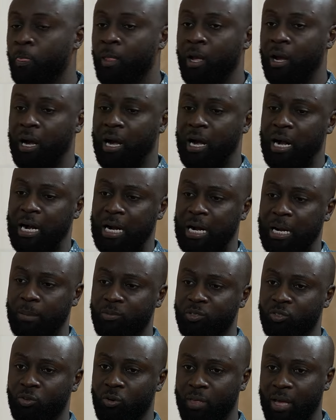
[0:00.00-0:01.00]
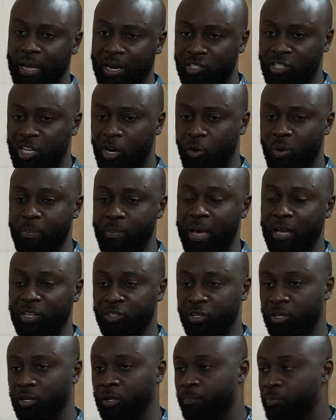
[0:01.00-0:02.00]
So that is how we
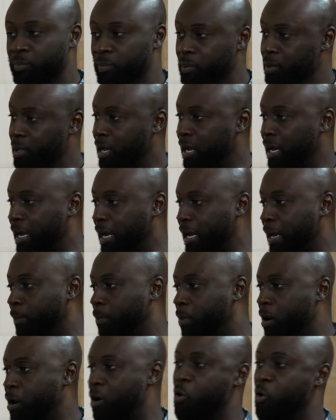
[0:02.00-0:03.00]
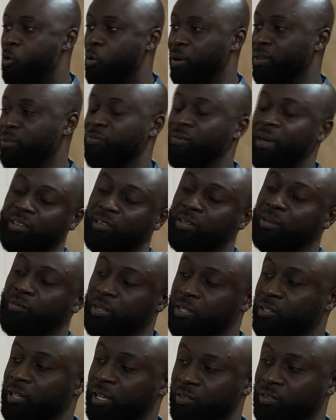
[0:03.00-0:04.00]
measure how effective
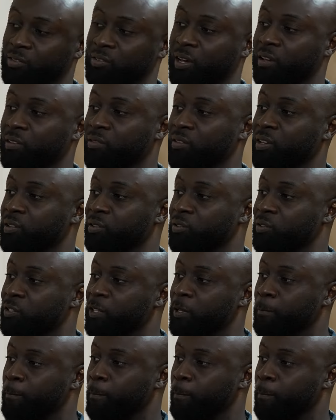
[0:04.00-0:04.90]
this exercise is.